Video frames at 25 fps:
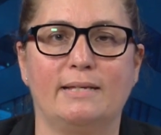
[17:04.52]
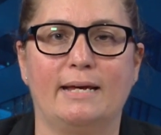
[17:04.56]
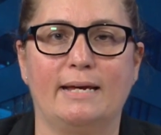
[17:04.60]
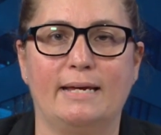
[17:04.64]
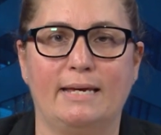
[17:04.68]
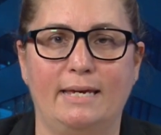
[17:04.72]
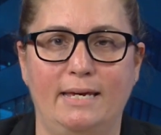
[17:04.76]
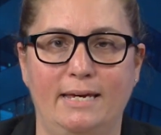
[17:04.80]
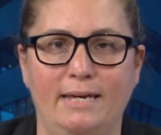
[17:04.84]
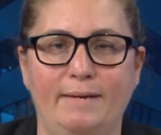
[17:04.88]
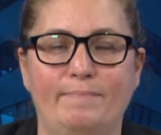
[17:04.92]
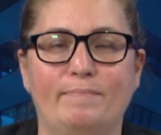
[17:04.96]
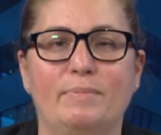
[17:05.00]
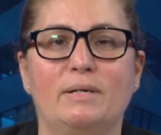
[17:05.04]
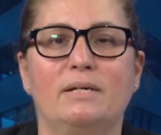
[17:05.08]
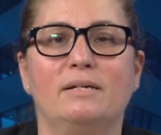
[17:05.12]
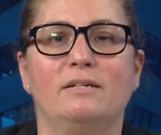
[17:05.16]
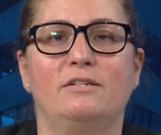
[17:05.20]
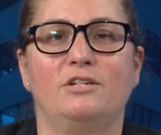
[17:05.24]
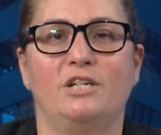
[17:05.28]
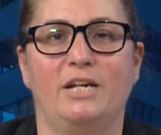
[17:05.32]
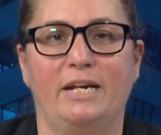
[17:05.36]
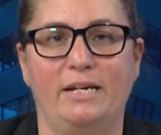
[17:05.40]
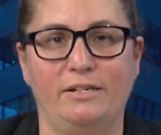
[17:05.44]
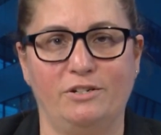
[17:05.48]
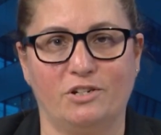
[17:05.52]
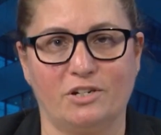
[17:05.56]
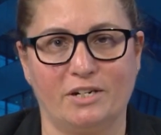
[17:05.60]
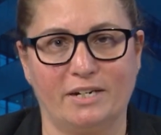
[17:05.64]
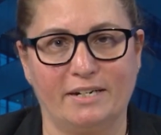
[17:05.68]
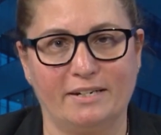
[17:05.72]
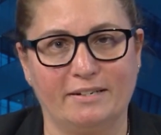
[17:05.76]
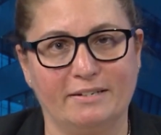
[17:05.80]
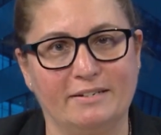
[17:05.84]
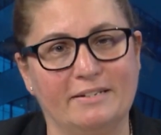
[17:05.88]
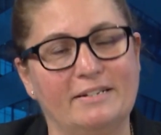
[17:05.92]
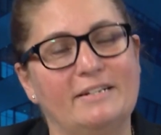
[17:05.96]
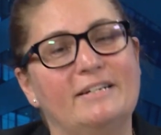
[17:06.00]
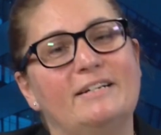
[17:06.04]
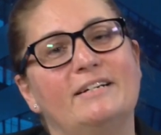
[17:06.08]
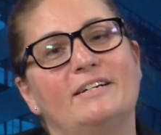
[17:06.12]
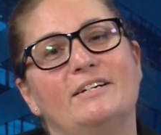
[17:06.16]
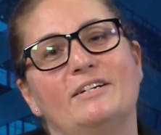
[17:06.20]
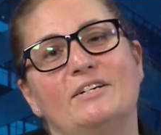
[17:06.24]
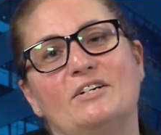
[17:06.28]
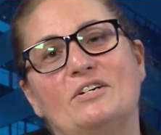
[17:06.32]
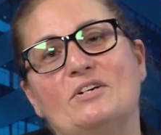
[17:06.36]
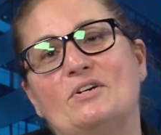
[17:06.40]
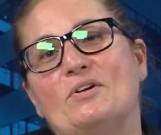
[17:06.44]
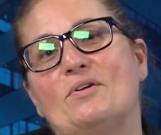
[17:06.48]
that keep changing.
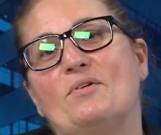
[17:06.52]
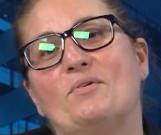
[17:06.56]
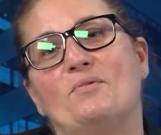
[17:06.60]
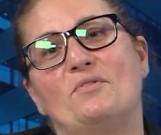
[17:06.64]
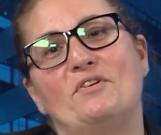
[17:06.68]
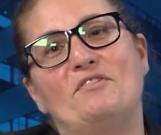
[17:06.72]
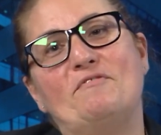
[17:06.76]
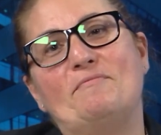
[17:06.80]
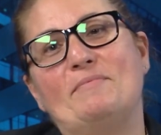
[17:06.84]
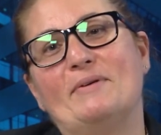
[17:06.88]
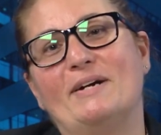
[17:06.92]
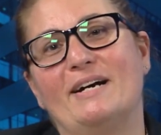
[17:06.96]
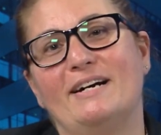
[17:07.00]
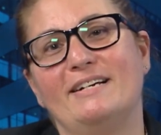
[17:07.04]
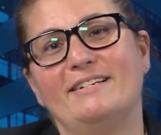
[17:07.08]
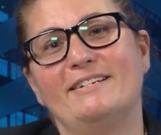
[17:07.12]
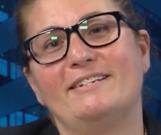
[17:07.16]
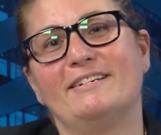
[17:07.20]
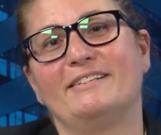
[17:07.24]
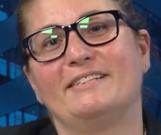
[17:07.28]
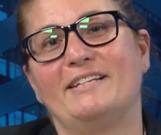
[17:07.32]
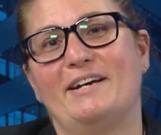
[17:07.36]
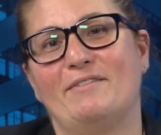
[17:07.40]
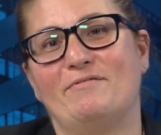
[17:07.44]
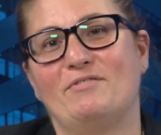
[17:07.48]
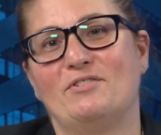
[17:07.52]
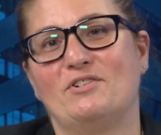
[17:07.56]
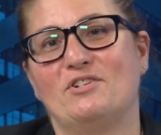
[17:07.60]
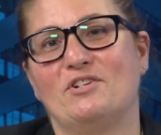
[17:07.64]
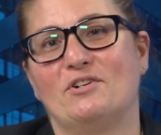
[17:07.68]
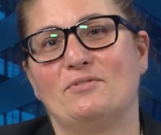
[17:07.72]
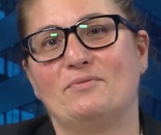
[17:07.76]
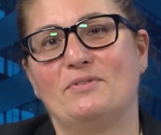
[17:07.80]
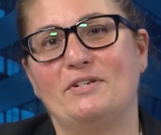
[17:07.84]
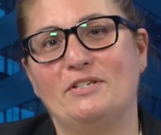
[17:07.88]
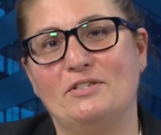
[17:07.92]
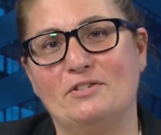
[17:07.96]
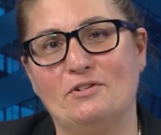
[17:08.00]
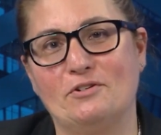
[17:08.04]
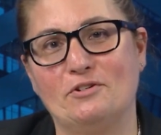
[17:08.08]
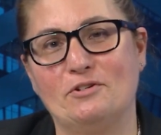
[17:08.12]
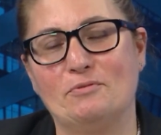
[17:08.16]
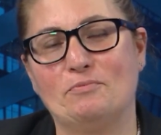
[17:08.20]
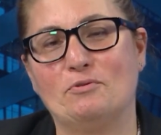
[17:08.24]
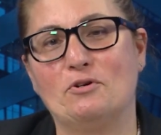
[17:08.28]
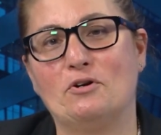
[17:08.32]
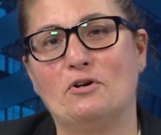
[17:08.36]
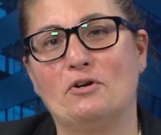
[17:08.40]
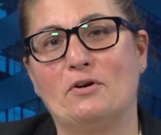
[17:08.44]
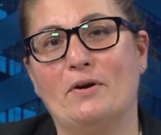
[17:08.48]
We've begun to leverage our research
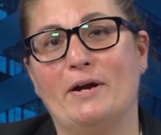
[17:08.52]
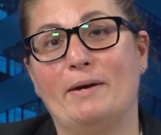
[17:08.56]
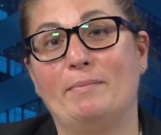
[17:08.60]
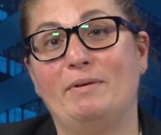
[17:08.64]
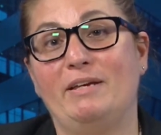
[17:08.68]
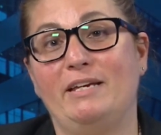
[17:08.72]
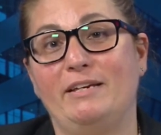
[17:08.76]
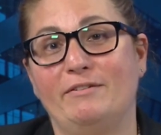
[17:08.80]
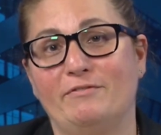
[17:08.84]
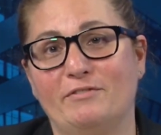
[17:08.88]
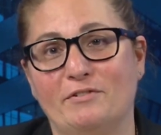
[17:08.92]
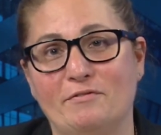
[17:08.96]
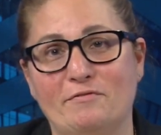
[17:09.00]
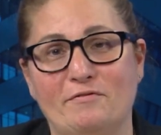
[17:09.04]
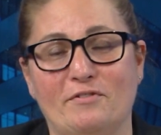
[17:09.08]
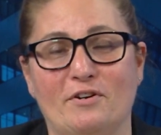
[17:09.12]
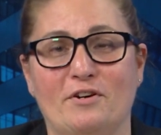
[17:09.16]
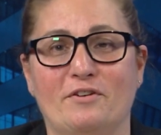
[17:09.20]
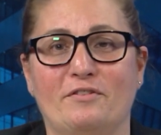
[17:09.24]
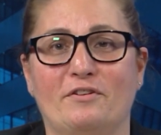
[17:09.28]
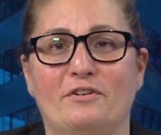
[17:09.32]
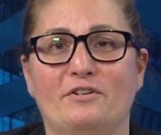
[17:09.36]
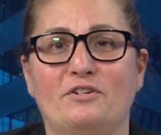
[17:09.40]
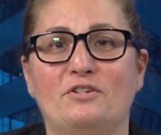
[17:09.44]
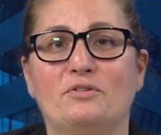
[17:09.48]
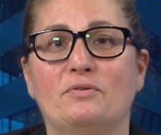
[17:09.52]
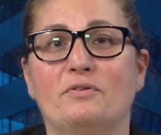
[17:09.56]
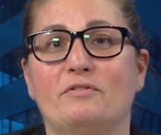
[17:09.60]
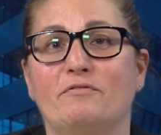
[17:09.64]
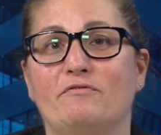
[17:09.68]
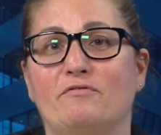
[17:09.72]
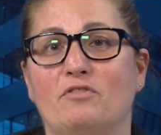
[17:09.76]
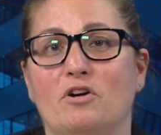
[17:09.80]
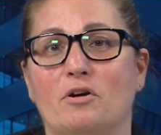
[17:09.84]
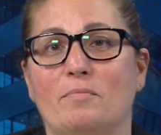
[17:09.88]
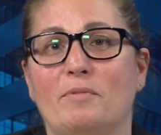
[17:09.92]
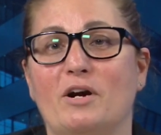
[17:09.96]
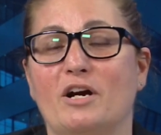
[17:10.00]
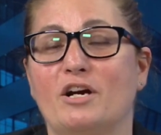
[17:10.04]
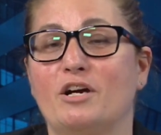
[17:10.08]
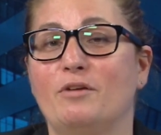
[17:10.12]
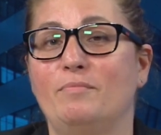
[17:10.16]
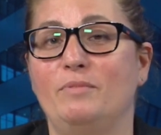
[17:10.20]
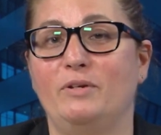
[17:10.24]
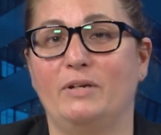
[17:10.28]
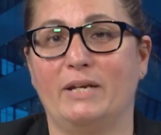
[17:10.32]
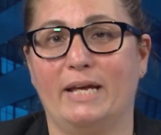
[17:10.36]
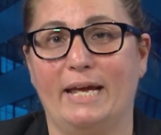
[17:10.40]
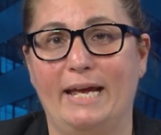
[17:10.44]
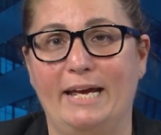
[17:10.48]
program even further to inform our
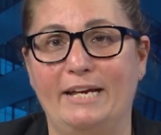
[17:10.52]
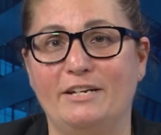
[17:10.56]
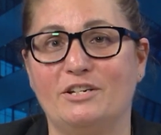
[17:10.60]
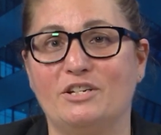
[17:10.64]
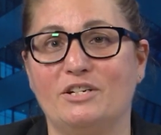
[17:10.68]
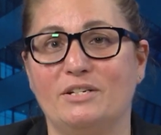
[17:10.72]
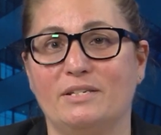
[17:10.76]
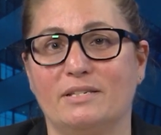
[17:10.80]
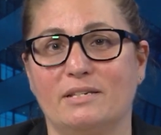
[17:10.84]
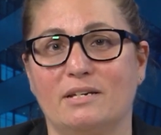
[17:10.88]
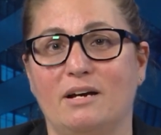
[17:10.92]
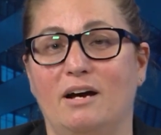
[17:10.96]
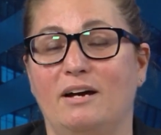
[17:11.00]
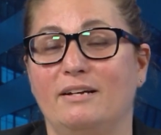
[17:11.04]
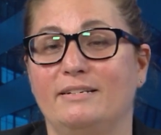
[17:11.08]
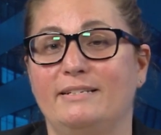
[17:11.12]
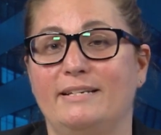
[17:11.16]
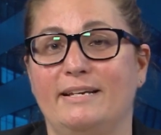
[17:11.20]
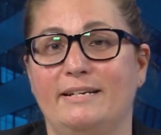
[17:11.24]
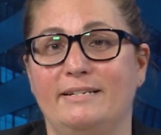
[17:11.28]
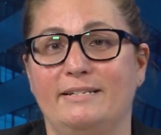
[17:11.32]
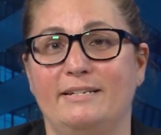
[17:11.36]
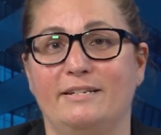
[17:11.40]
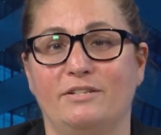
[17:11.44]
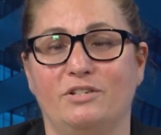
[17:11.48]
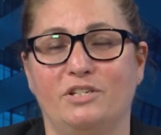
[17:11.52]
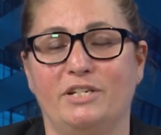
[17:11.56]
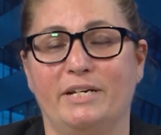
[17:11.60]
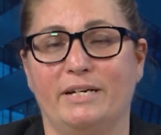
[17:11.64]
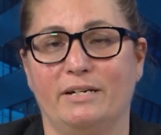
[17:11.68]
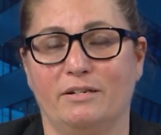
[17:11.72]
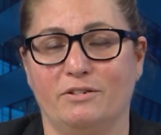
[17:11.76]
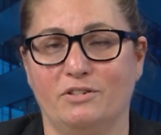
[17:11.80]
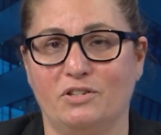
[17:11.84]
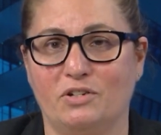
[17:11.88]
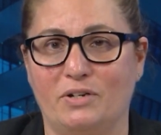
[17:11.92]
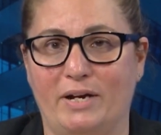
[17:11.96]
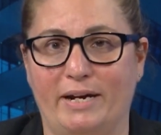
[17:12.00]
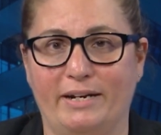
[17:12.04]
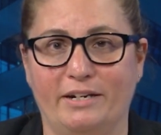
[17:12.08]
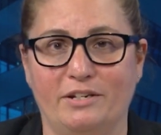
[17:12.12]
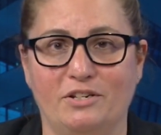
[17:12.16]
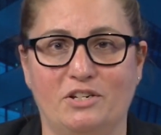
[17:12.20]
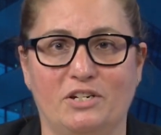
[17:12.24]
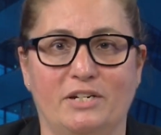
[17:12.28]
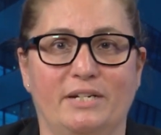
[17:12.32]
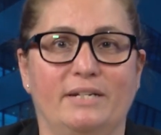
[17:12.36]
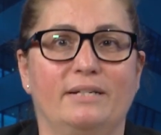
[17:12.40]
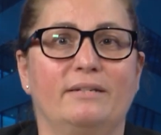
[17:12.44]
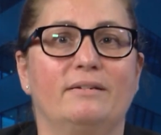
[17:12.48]
communications content and channel
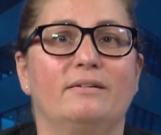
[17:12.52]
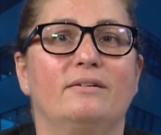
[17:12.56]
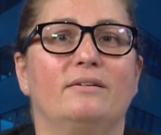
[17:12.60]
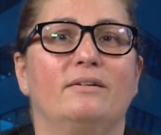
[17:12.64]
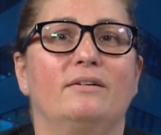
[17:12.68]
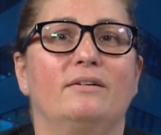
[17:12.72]
strategy.